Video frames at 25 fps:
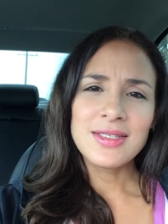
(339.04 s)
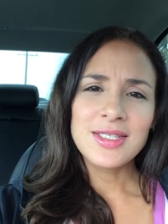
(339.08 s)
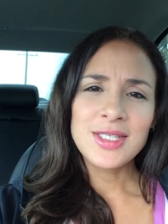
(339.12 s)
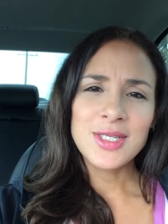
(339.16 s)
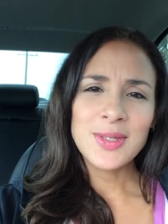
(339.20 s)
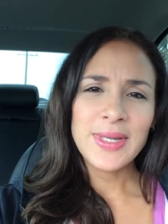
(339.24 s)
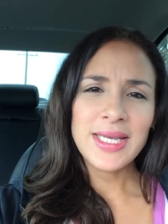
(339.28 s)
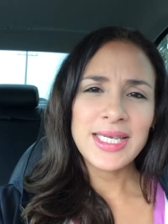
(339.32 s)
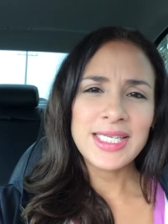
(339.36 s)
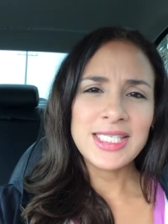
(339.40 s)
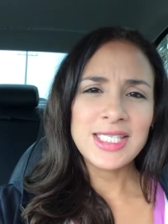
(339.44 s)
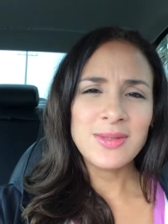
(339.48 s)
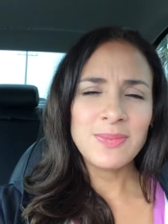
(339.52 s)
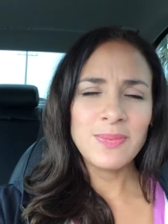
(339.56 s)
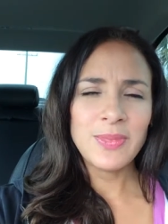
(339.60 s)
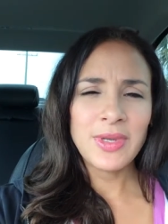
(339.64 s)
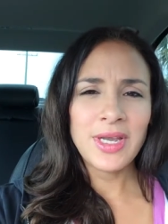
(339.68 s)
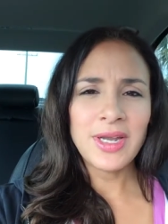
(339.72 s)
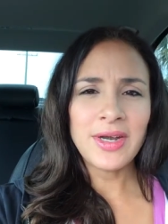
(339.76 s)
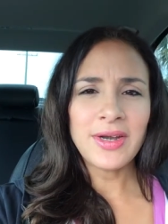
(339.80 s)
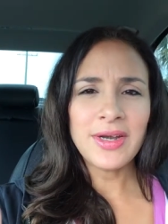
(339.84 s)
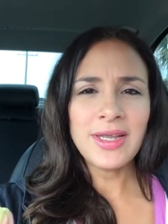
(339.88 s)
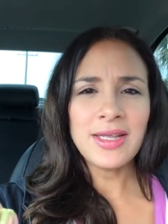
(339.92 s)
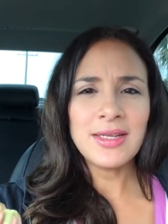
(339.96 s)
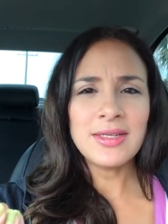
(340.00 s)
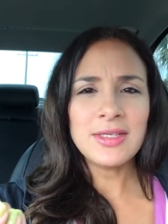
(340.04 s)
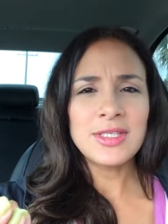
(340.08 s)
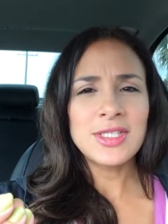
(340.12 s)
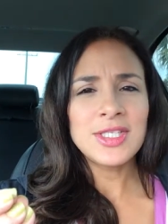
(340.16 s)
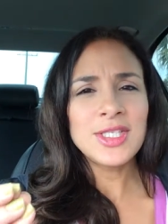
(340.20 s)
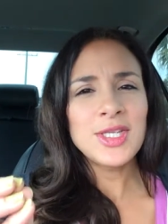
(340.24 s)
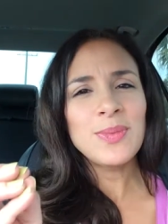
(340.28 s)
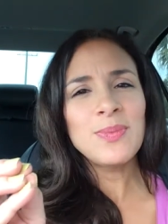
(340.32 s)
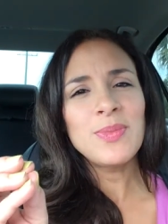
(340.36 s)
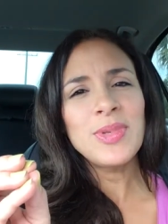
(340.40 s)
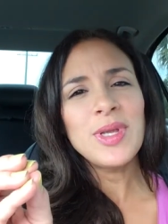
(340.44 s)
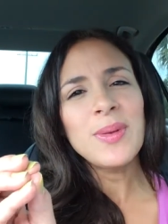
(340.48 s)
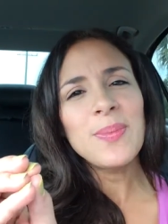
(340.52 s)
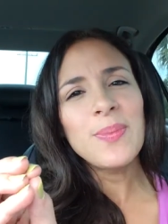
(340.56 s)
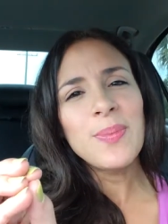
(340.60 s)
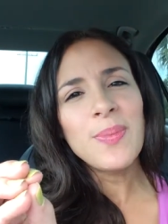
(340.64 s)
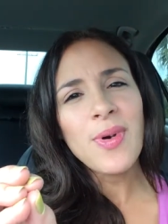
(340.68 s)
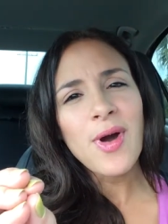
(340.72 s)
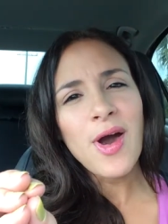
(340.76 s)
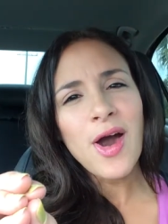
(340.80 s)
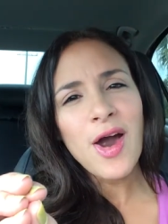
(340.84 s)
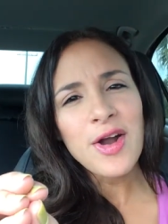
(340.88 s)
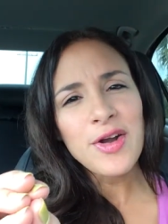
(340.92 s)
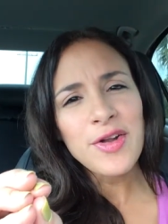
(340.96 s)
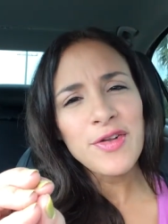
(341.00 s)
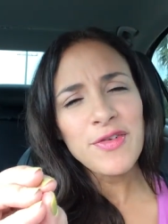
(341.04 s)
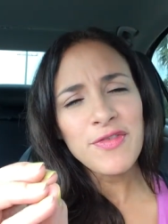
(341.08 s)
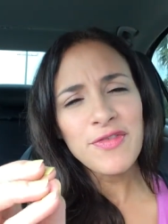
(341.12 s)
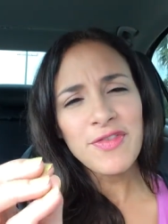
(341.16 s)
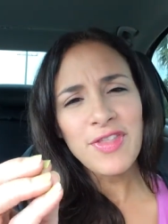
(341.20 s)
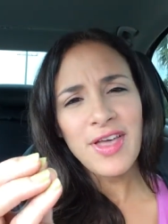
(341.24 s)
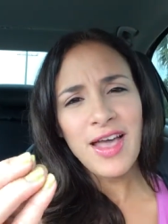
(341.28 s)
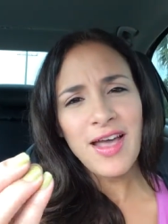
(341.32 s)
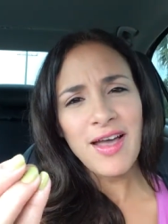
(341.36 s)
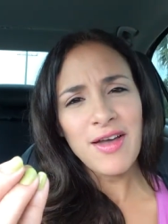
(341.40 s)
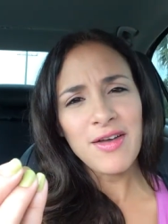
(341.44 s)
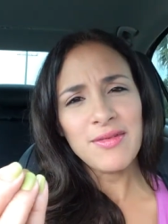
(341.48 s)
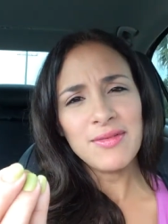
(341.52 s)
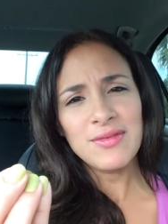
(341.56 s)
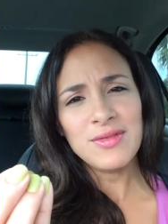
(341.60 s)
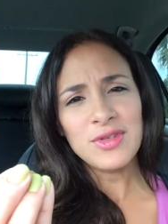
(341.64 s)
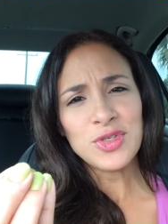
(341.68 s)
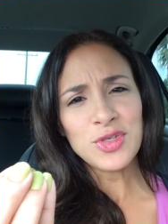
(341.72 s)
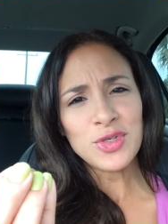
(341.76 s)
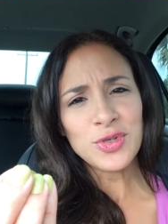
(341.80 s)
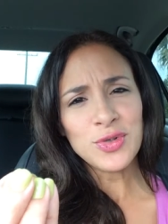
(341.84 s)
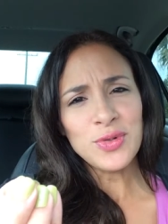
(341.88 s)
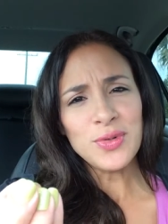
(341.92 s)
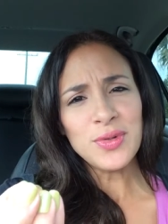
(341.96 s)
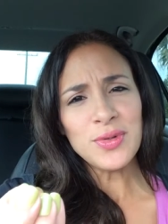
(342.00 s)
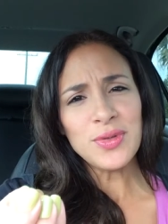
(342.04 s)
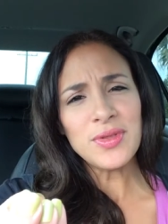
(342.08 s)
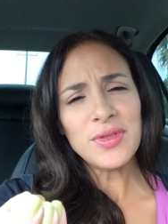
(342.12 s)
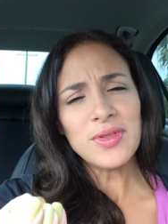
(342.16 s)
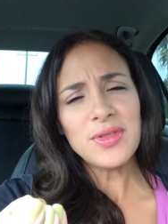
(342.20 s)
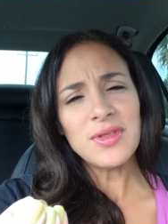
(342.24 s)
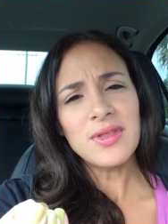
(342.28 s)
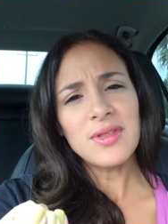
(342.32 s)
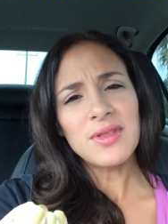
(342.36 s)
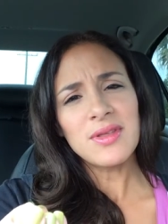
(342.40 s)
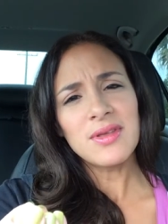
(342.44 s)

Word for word: to experience, to be part of that truth.